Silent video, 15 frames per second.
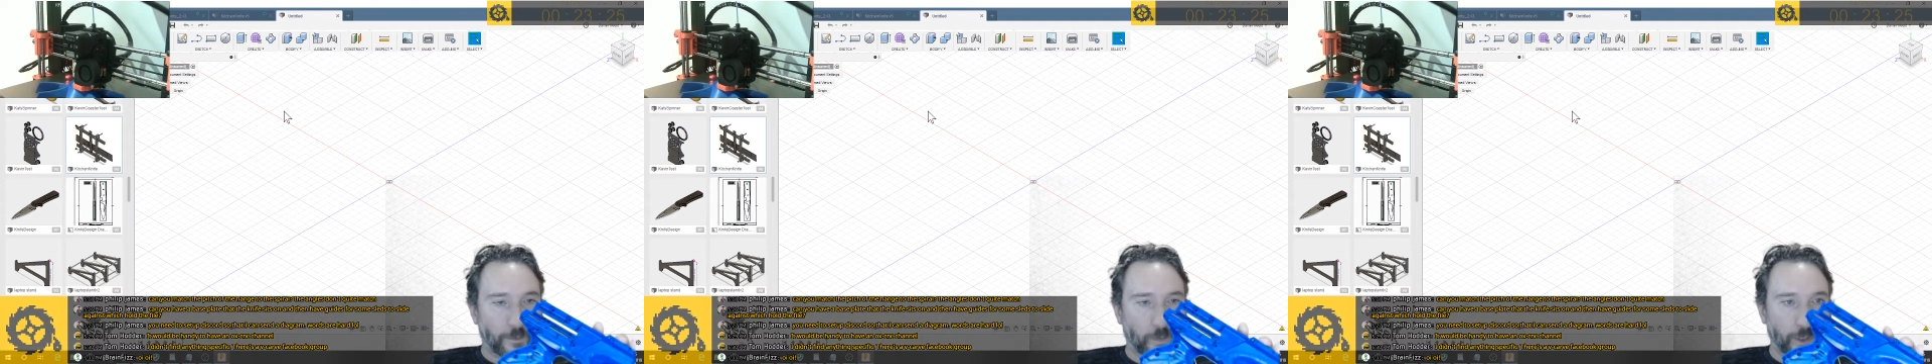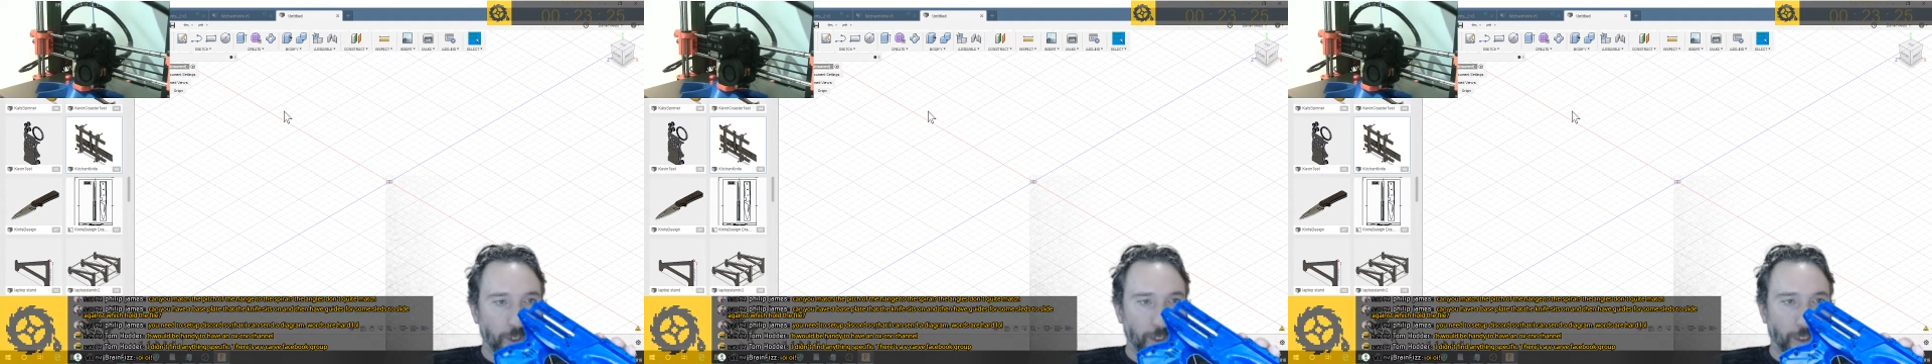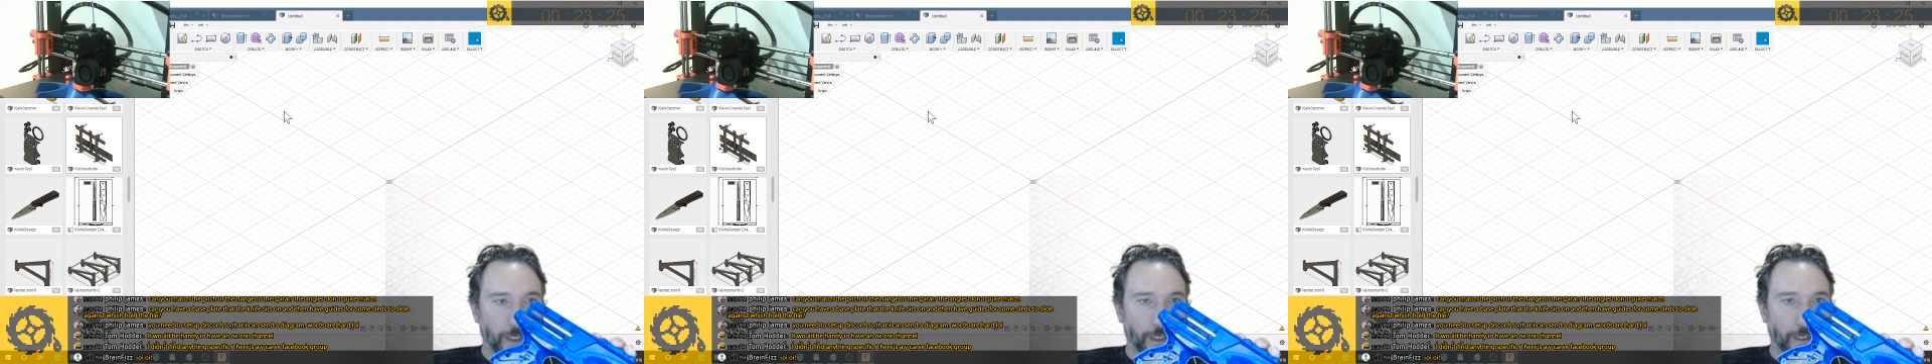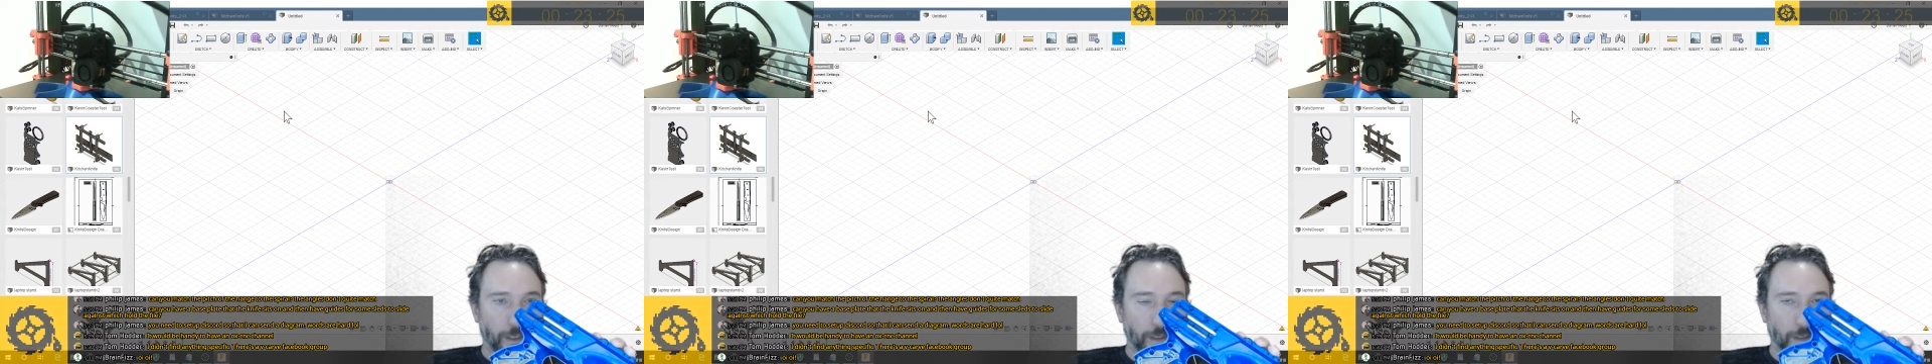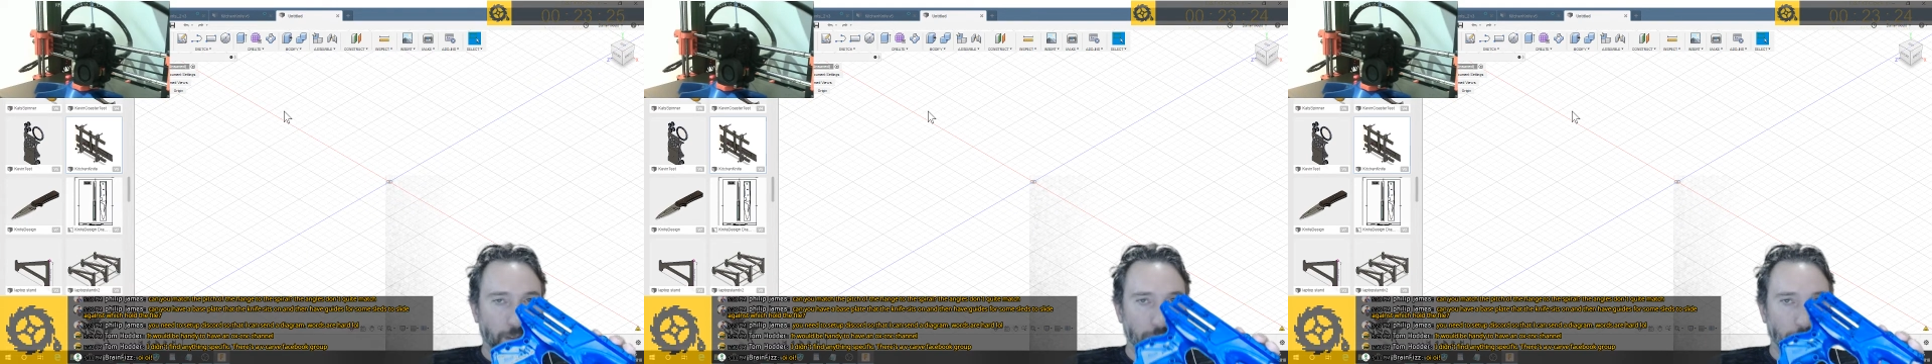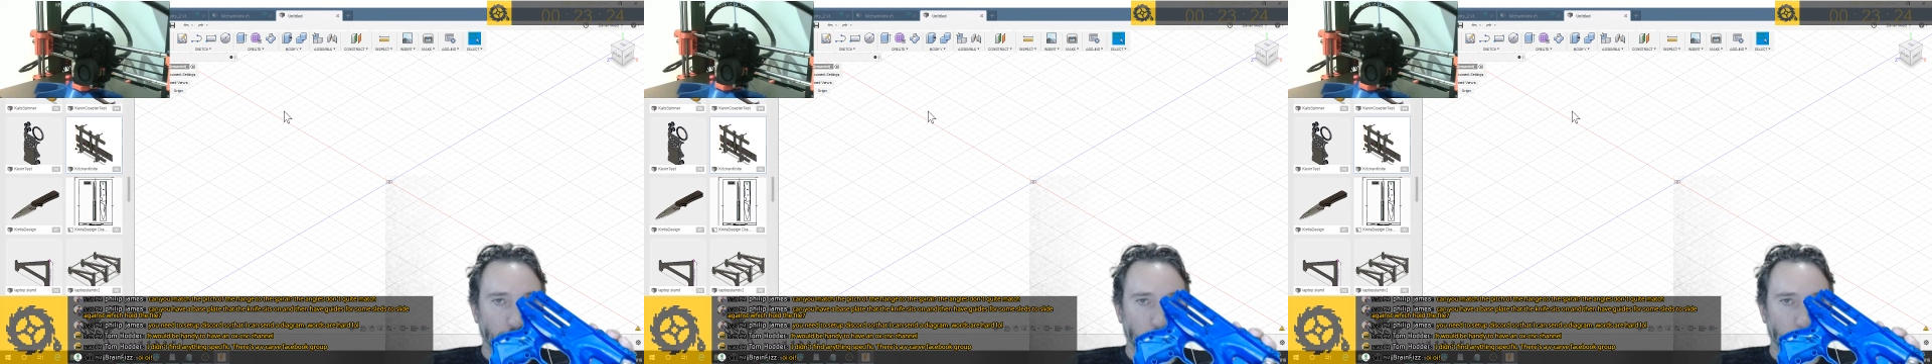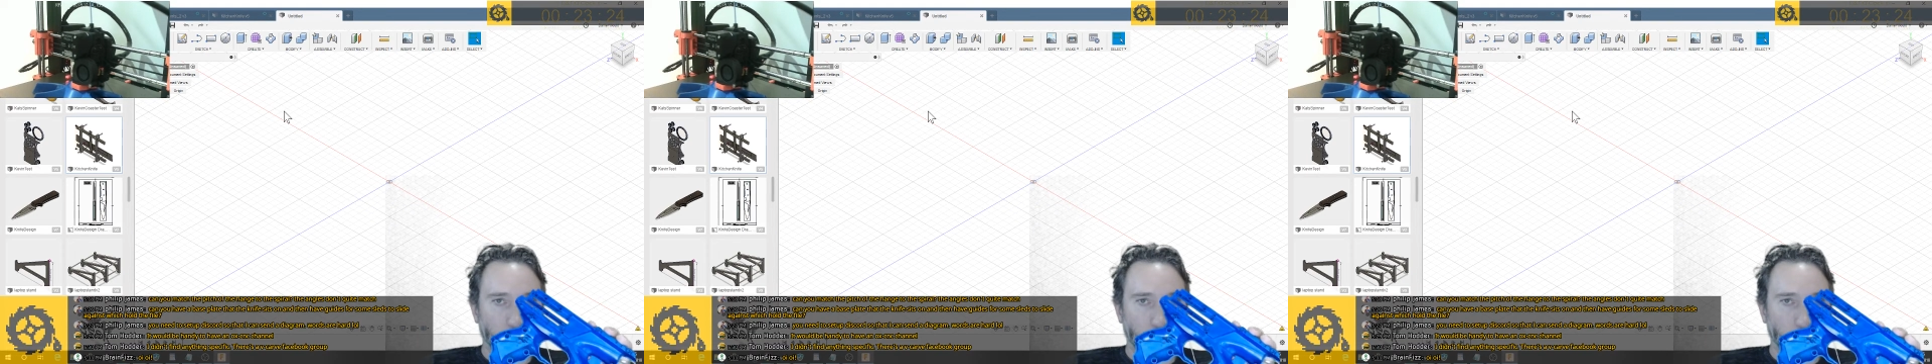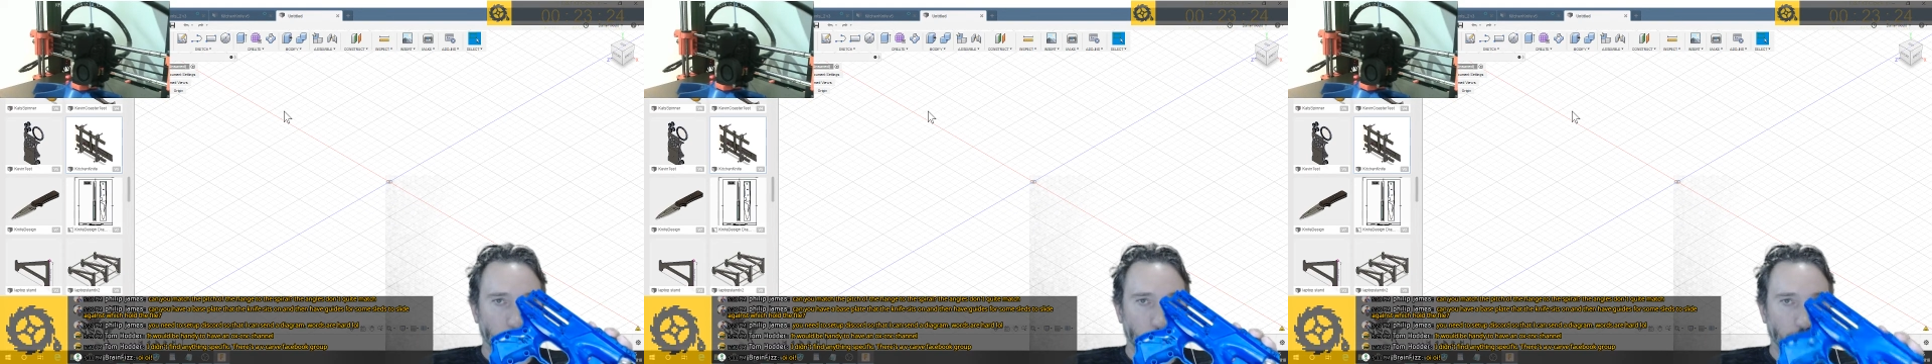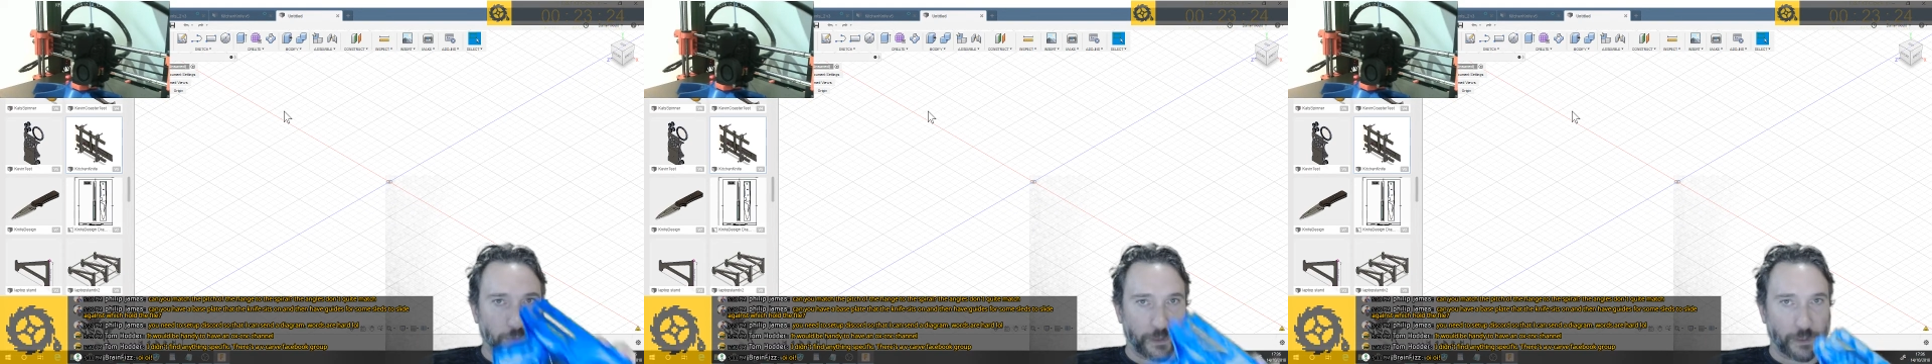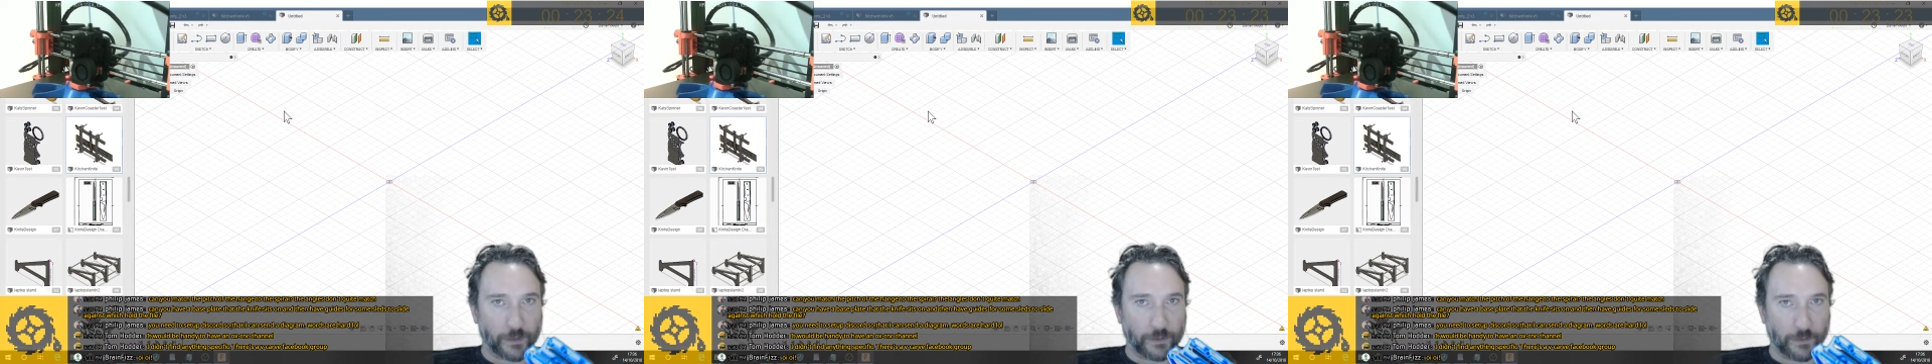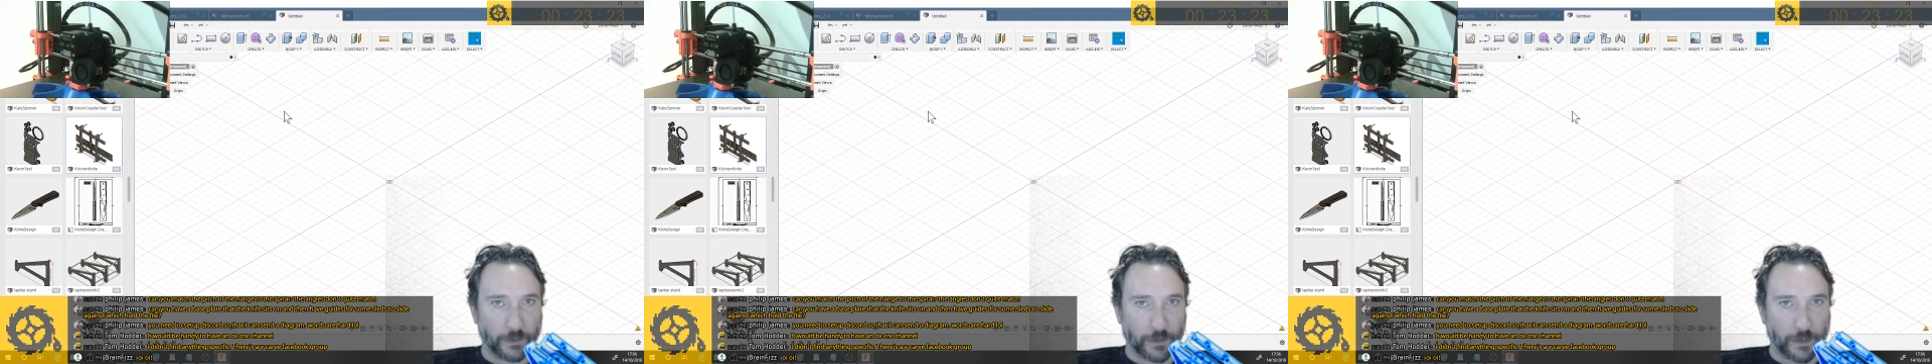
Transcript: which is critical